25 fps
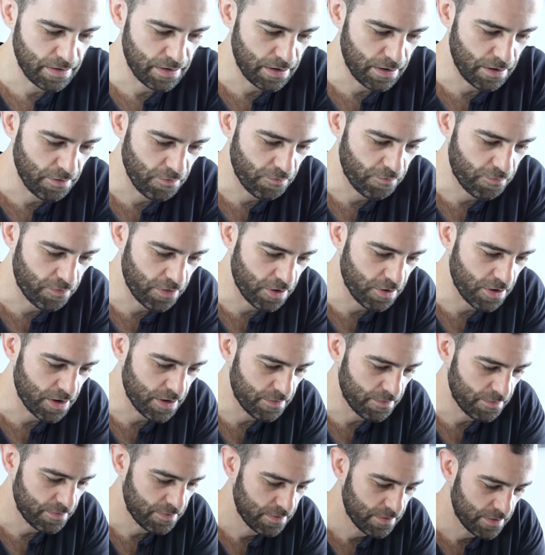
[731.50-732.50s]
a
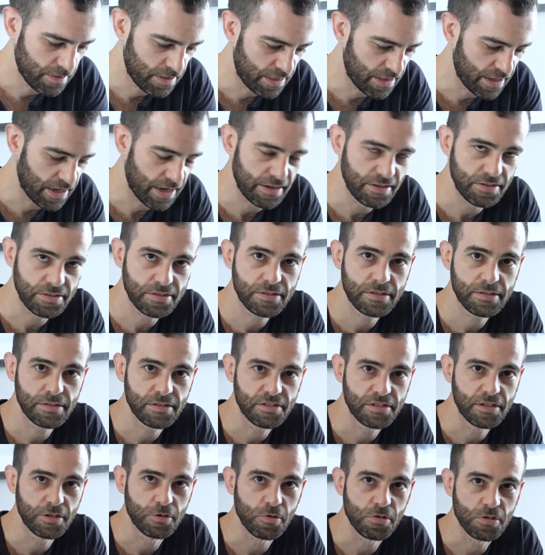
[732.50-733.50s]
very nice
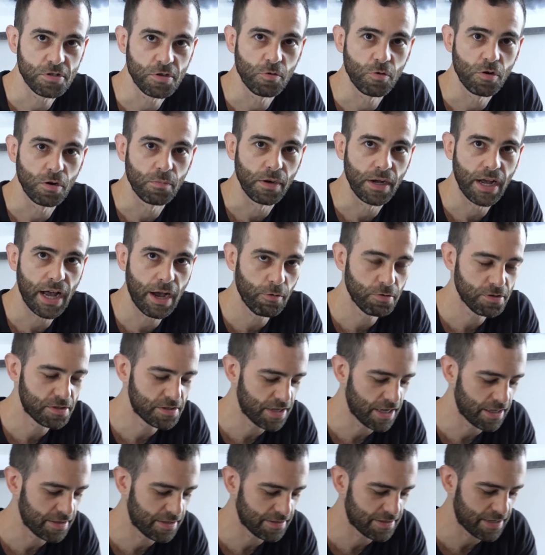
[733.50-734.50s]
citrus aroma. I would
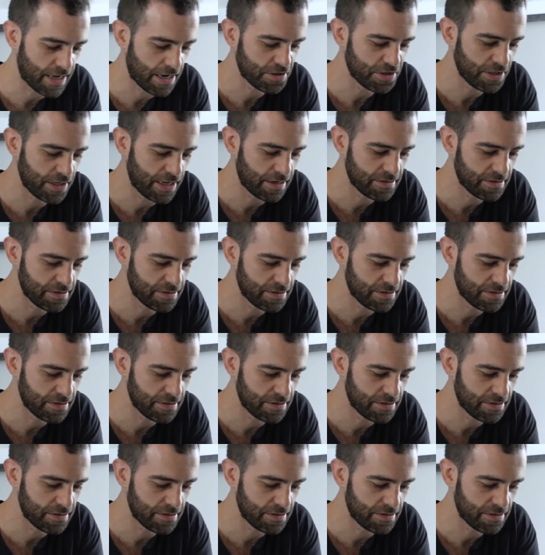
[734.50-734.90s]
say that this actually